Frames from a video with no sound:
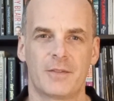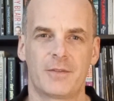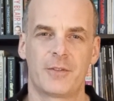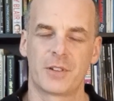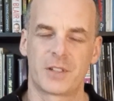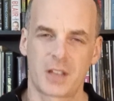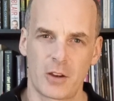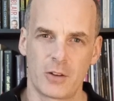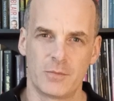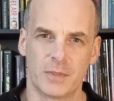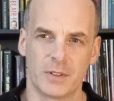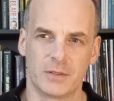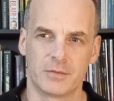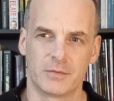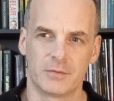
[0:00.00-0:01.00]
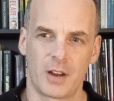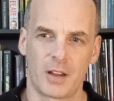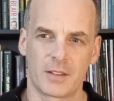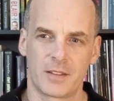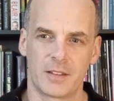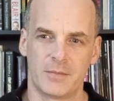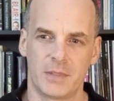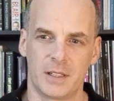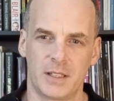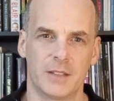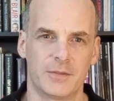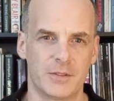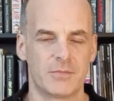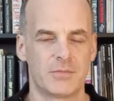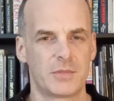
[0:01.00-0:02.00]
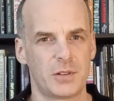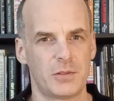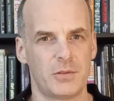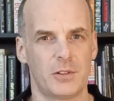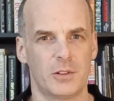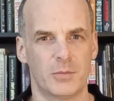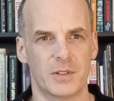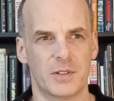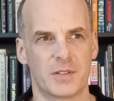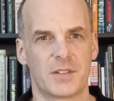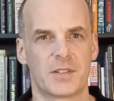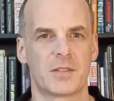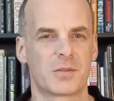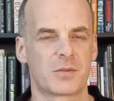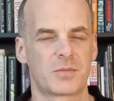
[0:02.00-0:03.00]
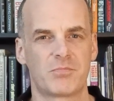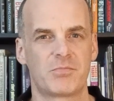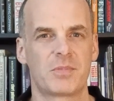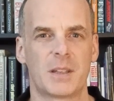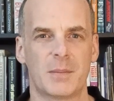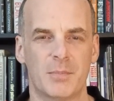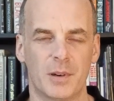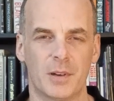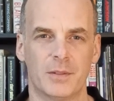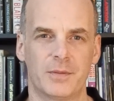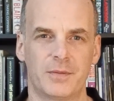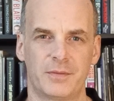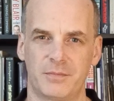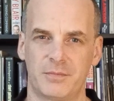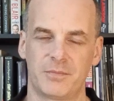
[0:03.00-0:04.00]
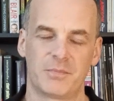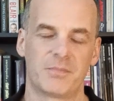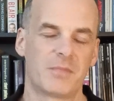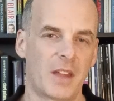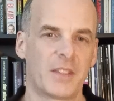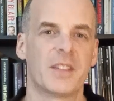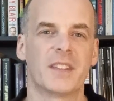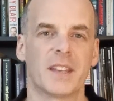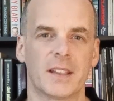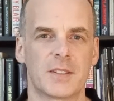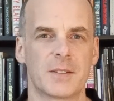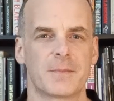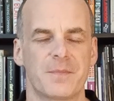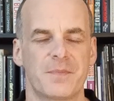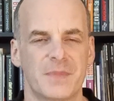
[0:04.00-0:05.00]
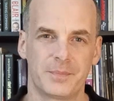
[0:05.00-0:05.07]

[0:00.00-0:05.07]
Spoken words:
for atonement rather than being given to humans as a symbol of other things.